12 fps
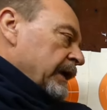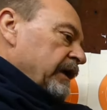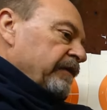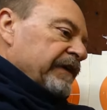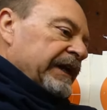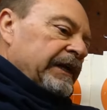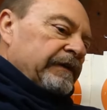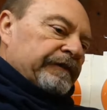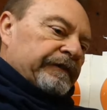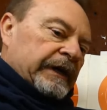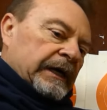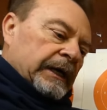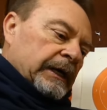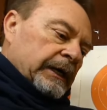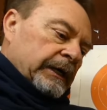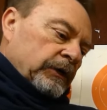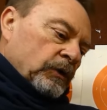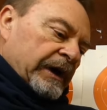Even if uh,
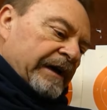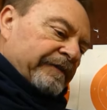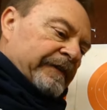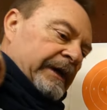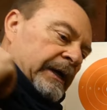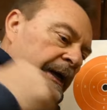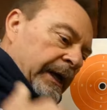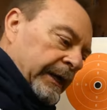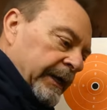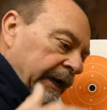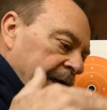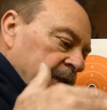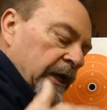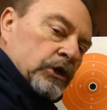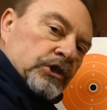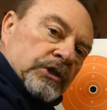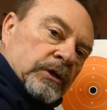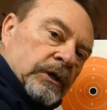you have a, a, great
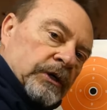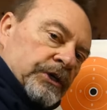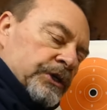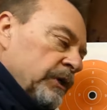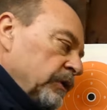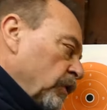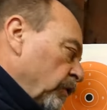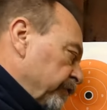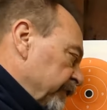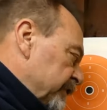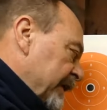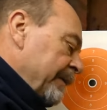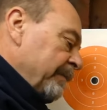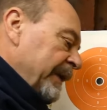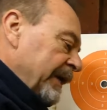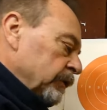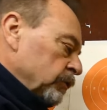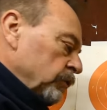excursion of the
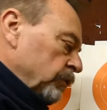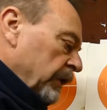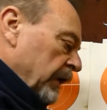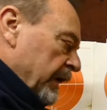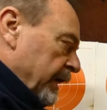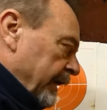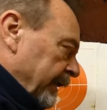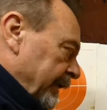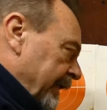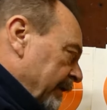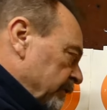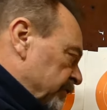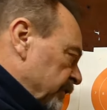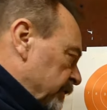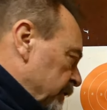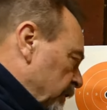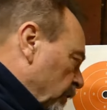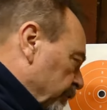temperature and
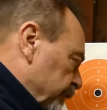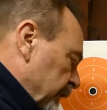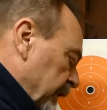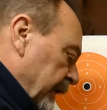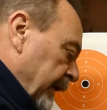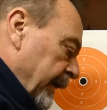density of the